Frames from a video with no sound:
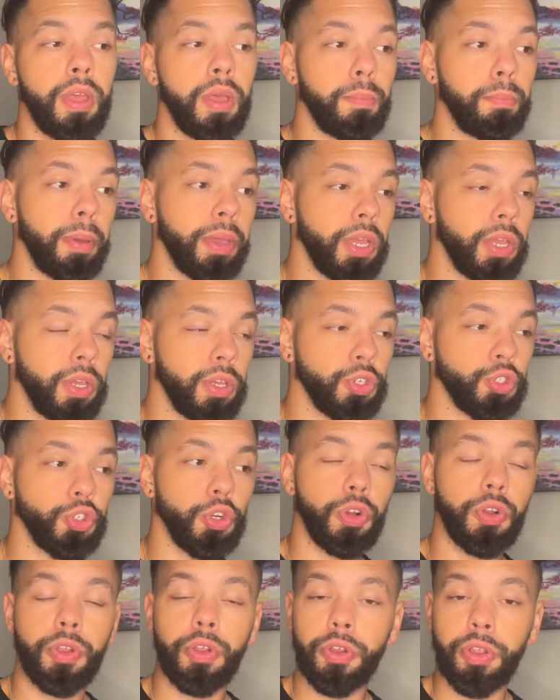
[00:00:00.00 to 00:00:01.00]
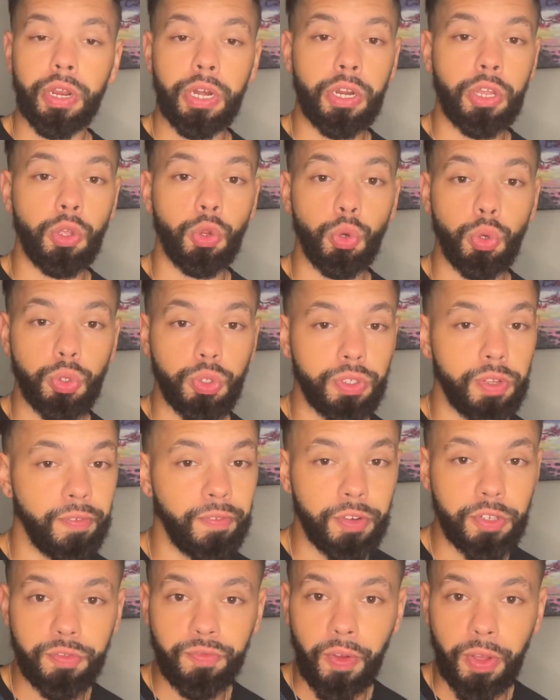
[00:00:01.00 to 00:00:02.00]
making sure you're getting
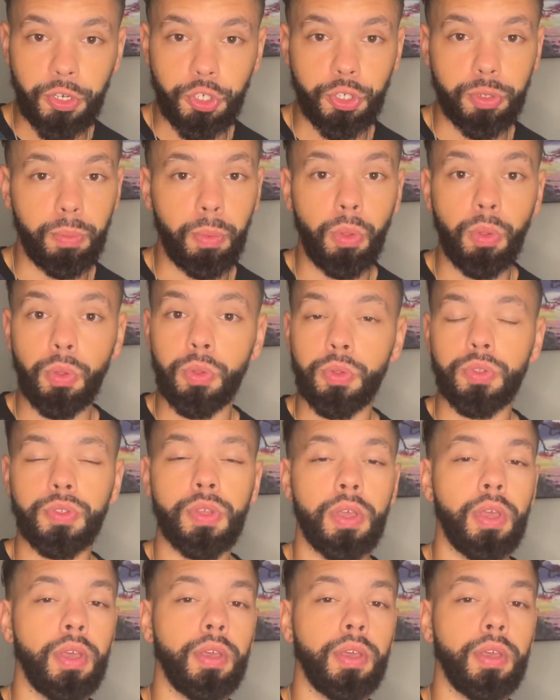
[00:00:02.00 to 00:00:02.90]
cruciferous vegetables,